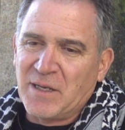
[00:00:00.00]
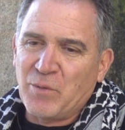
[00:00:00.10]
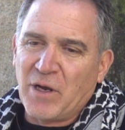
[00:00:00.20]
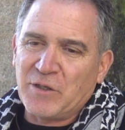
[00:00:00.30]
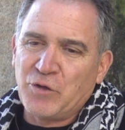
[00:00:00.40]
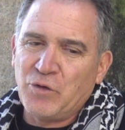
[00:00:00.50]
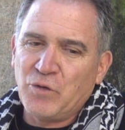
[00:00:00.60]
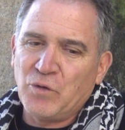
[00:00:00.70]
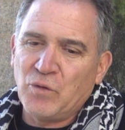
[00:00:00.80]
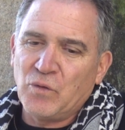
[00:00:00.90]
They brought
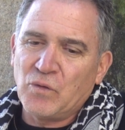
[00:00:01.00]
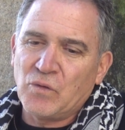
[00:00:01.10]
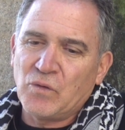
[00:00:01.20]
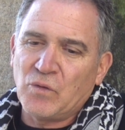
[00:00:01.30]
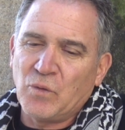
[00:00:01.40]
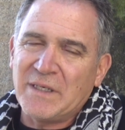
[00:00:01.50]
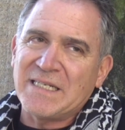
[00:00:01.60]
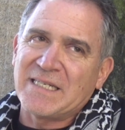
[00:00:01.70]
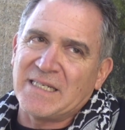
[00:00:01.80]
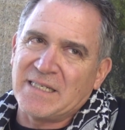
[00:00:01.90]
two
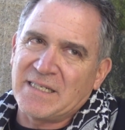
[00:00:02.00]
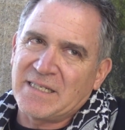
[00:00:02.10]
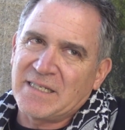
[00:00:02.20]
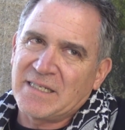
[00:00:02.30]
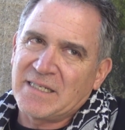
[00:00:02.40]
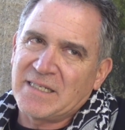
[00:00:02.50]
witnesses